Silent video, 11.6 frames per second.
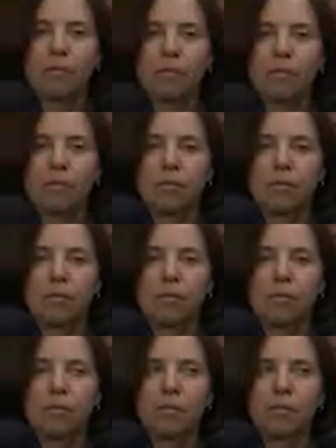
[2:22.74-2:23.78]

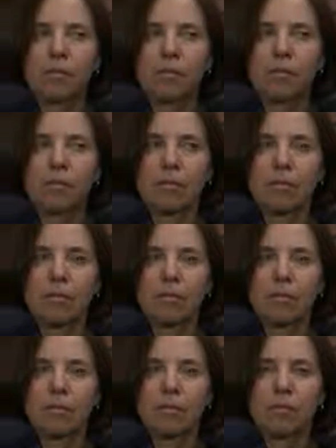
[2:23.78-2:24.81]

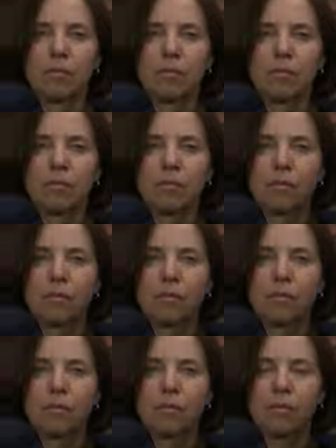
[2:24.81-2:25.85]

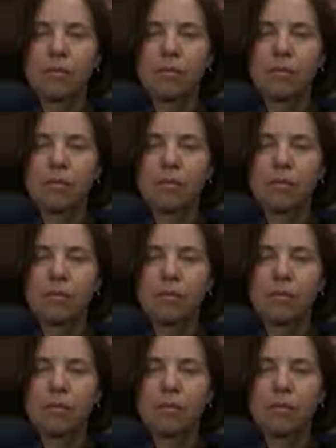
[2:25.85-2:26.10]
(silent)